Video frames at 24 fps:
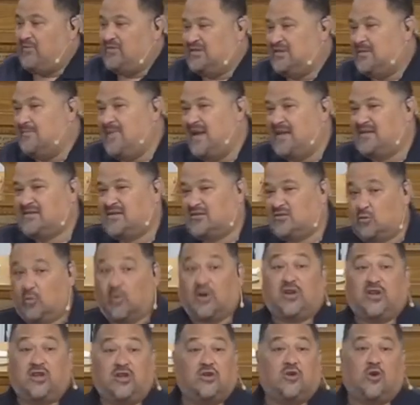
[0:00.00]
was the message.
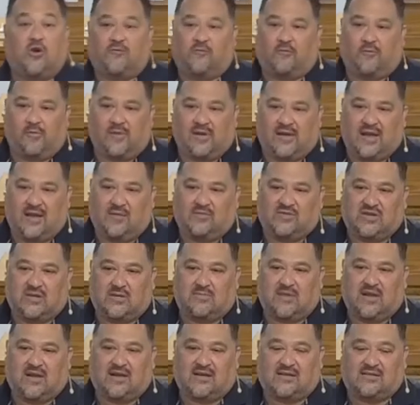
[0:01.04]
Where do you go for redemption?
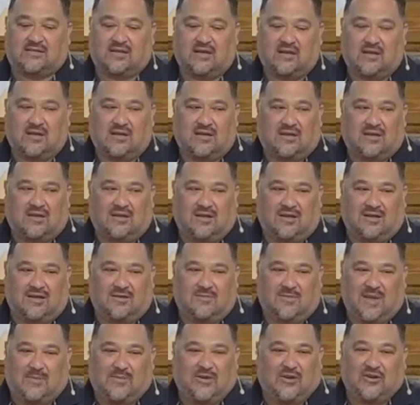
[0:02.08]
Because
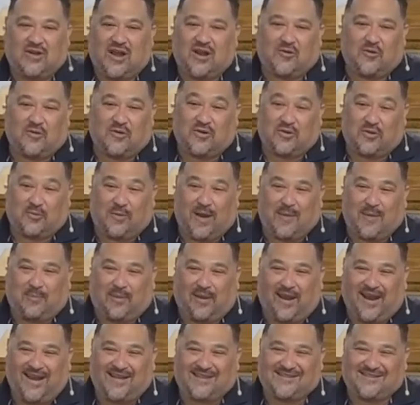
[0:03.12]
maybe you're not going to the right
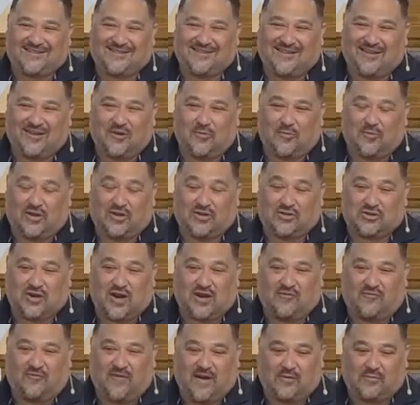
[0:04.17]
place. You know, we're trying
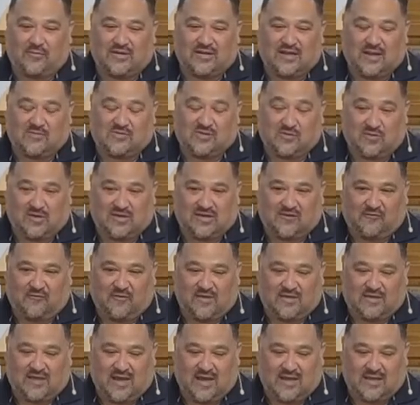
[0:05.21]
to find redemption with
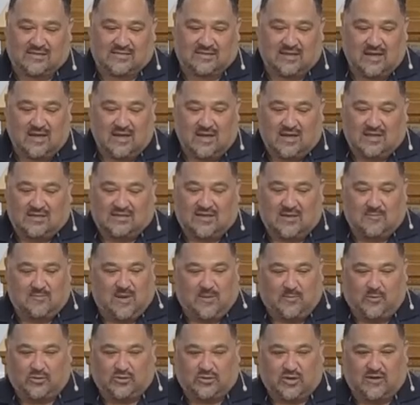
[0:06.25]
different things. Some
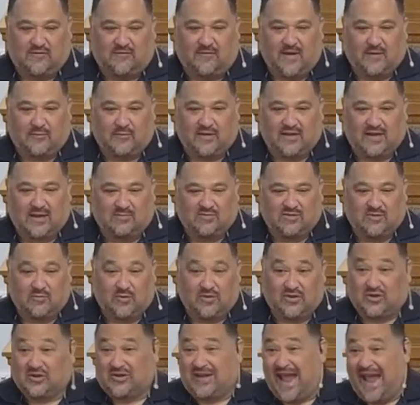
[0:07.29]
people try to find redemption
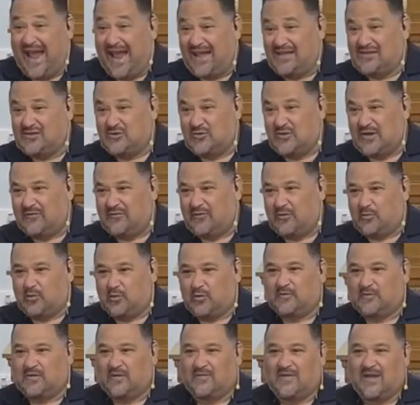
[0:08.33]
with their dads who never
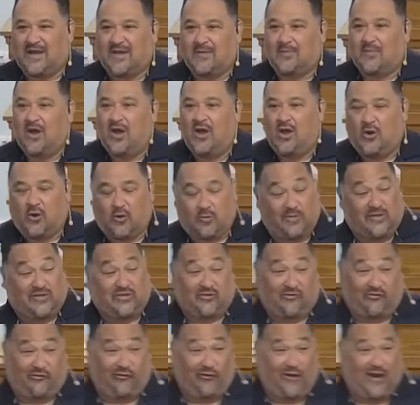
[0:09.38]
approved of them, or with
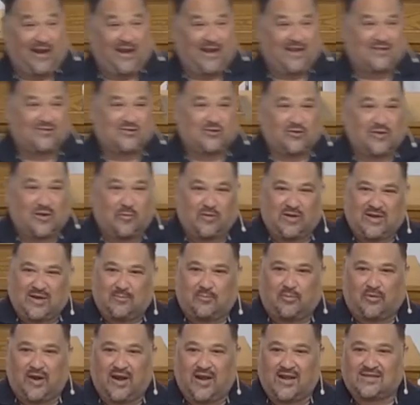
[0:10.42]
their friends who they want to
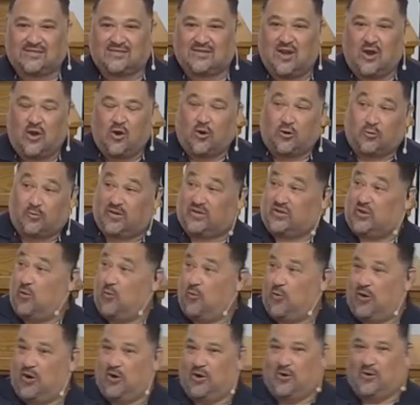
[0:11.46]
impress, or with the
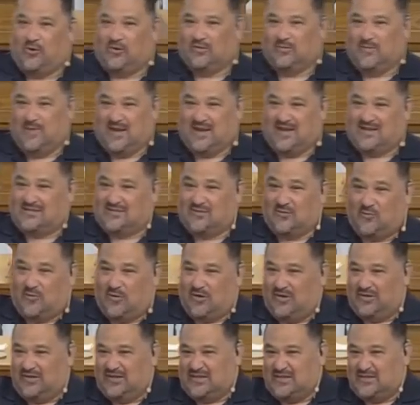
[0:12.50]
world because the
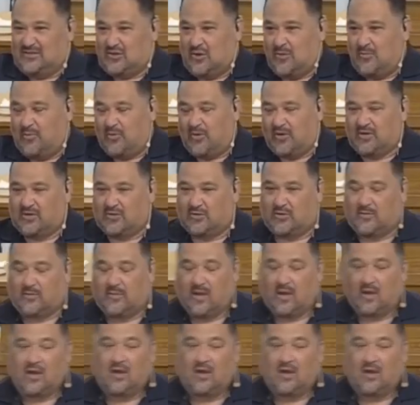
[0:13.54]
world is so important to them.